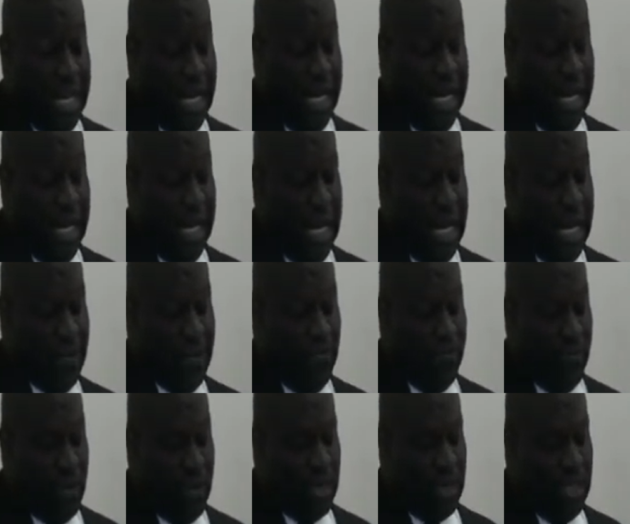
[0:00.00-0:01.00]

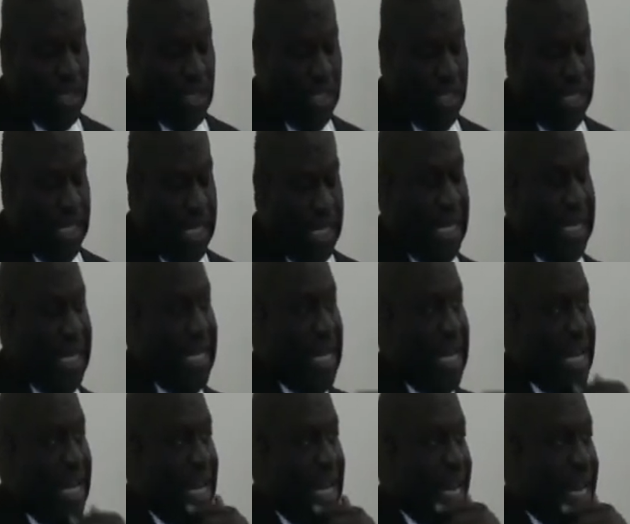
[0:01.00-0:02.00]
Unfortunately,
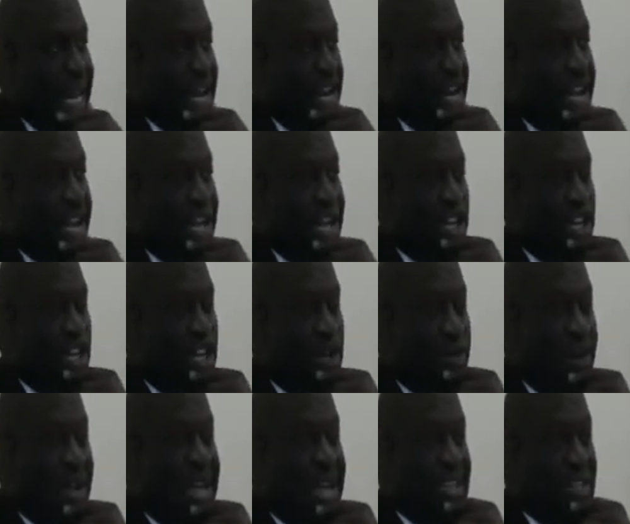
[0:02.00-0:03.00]
in the
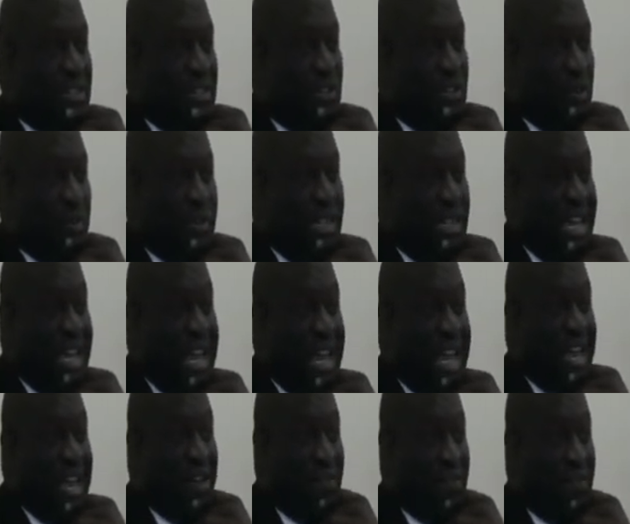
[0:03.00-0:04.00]
US, we
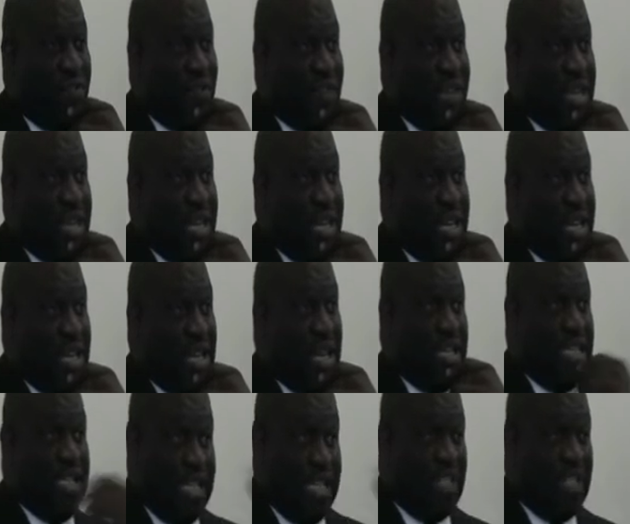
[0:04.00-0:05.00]
have
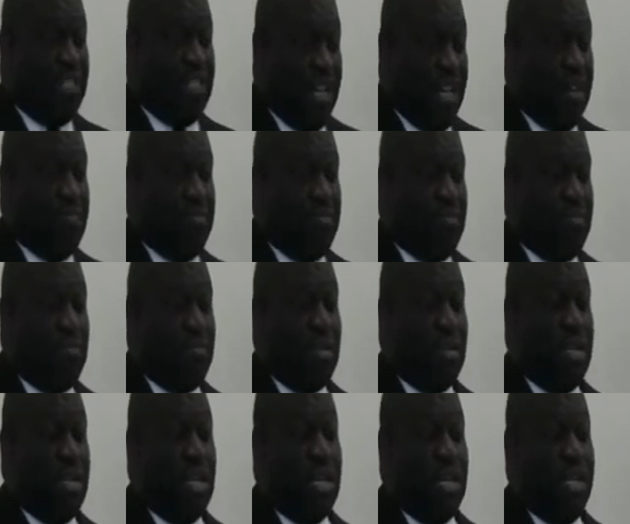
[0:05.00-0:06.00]
a system
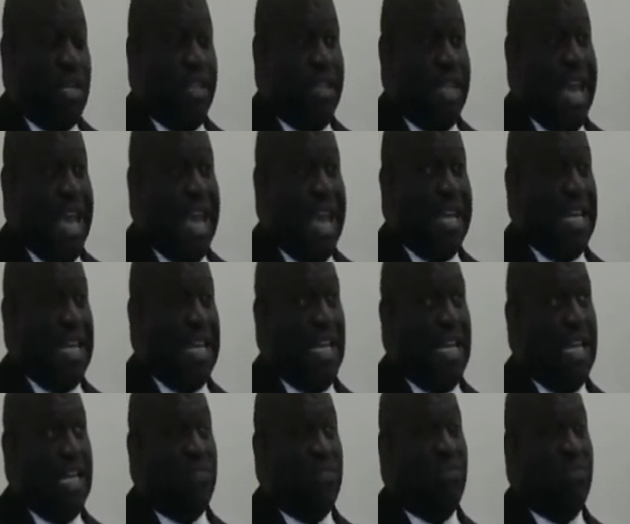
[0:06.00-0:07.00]
that
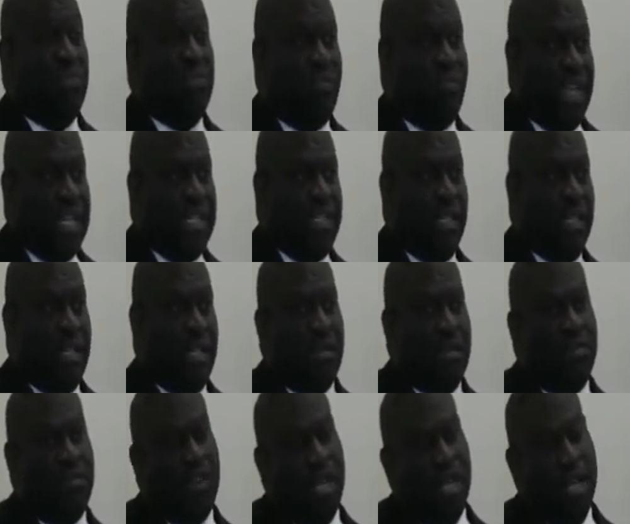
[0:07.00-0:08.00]
is
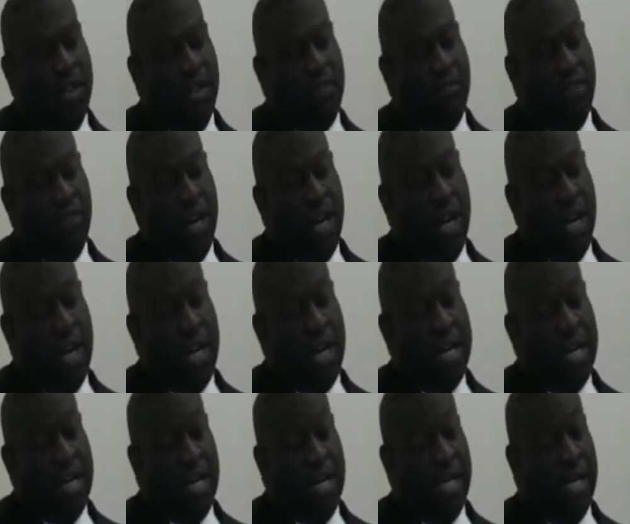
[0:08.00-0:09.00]
reflective of
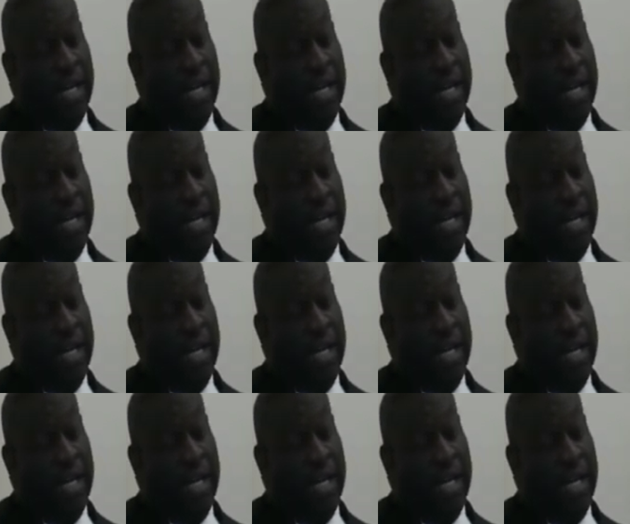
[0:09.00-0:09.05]
our